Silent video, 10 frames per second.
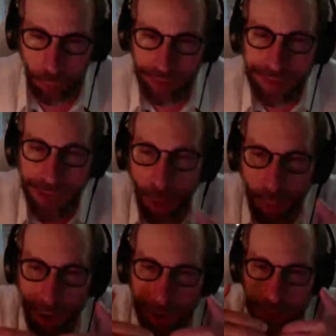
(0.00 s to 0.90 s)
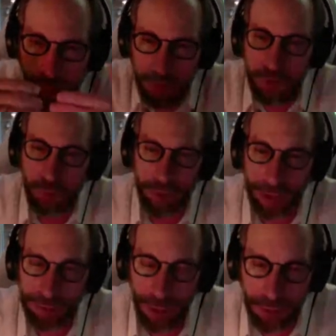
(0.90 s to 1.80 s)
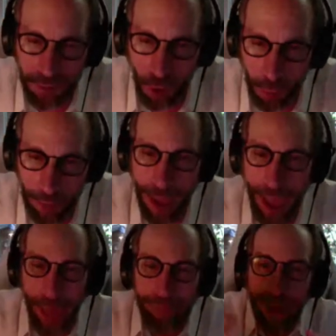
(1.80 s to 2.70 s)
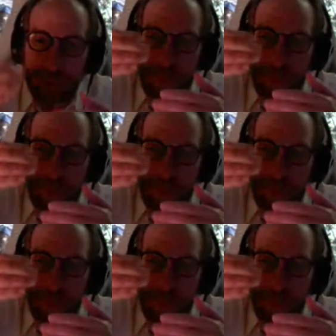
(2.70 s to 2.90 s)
we see how bright it looks through that telescope, and that